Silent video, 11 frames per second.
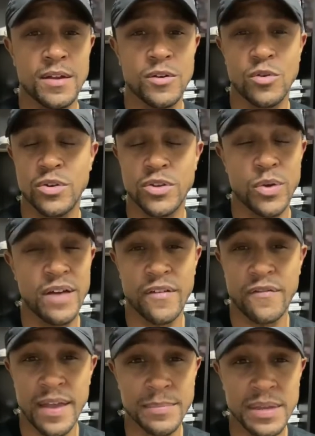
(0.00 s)
or you have a
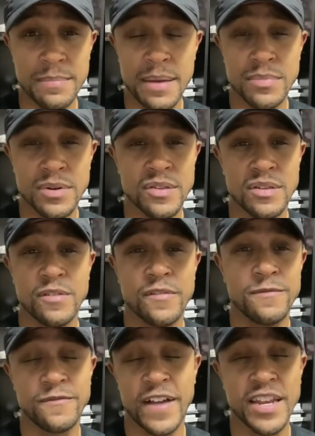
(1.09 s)
family member still
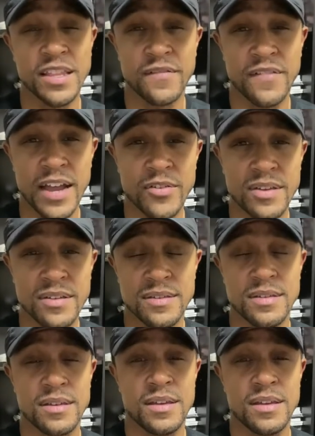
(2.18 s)
fighting the virus,